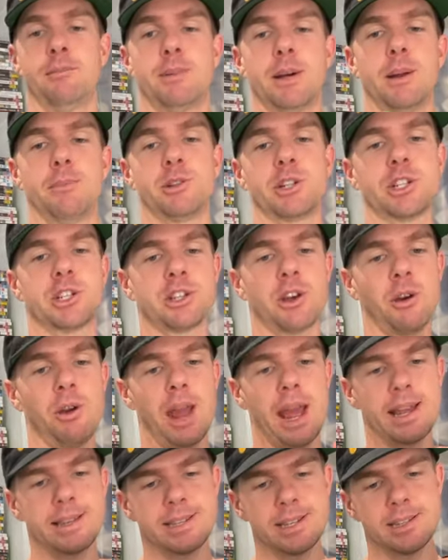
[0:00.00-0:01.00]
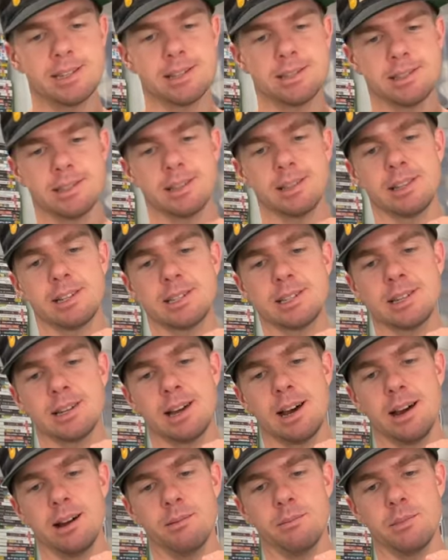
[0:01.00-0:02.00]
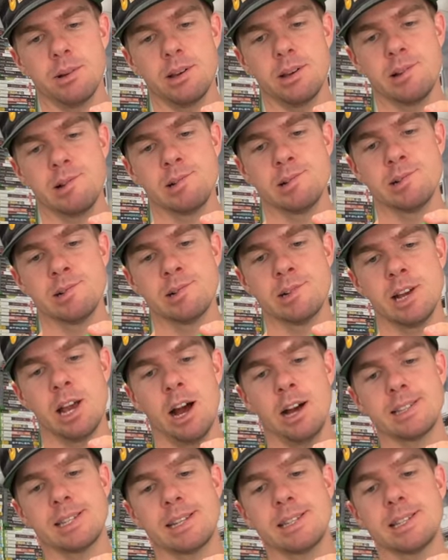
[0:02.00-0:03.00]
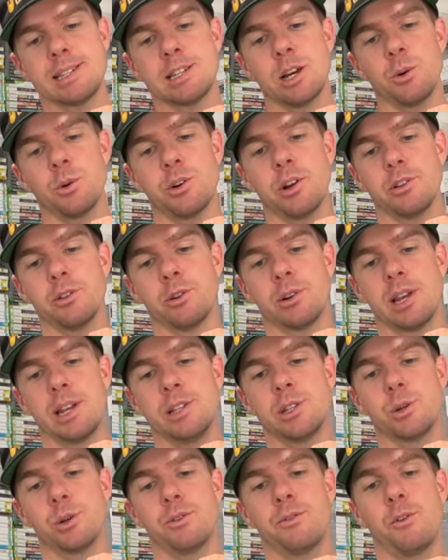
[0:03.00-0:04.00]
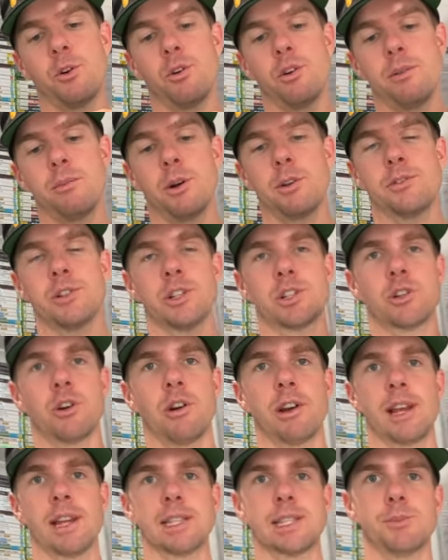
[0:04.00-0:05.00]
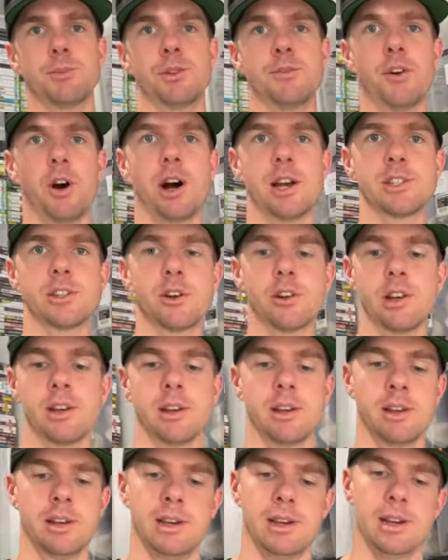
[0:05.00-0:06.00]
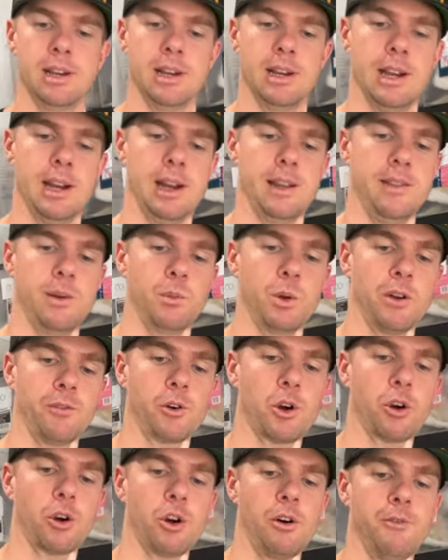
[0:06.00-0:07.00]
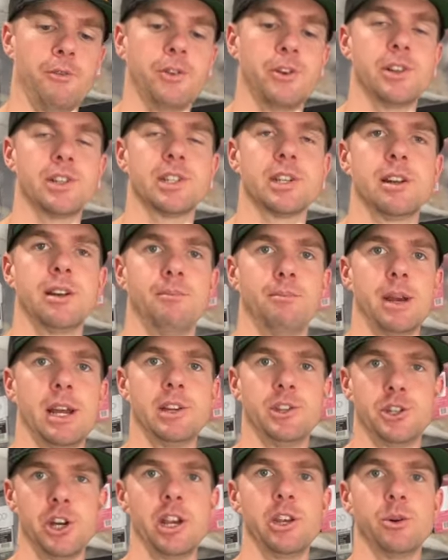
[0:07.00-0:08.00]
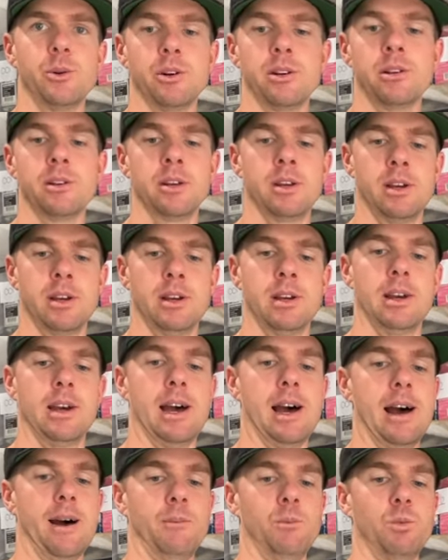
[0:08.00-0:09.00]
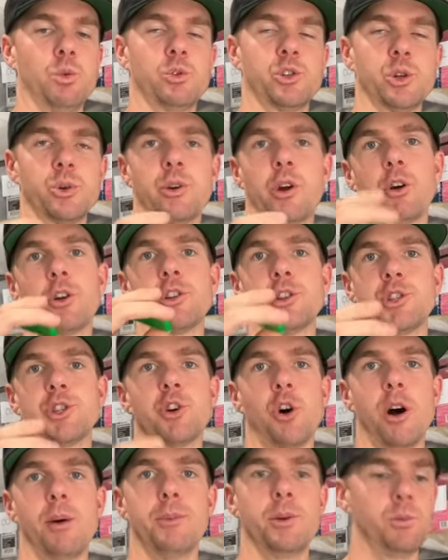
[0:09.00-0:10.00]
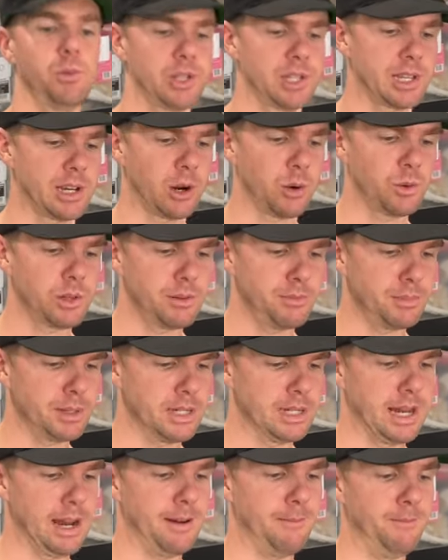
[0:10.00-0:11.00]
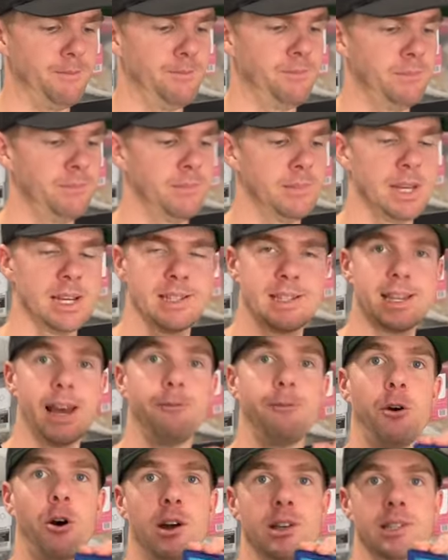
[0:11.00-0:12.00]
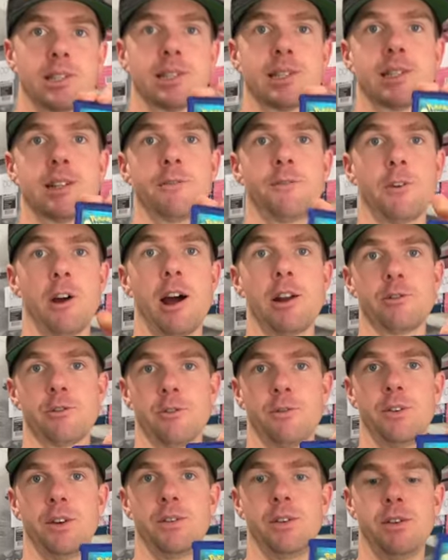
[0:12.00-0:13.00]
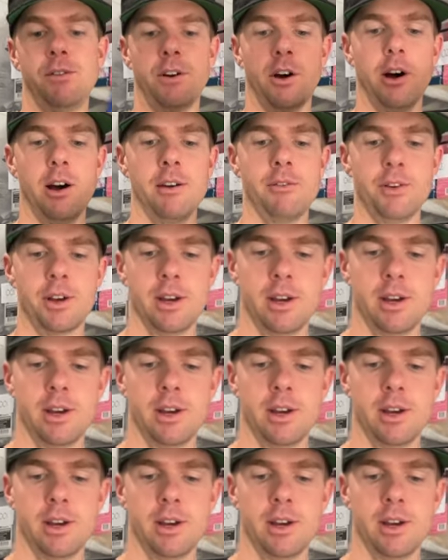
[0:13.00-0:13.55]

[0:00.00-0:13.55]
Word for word: But I'm just so hesitant to list it up. I said to Selwyn I'd look into it for him, I'd just try and get some advice on it. Yeah. And then when I've got confidence in it being genuine, um, we'll do it on consignment with Selwyn. But um, mm. Sapphire's listed for one hundred fifty-five.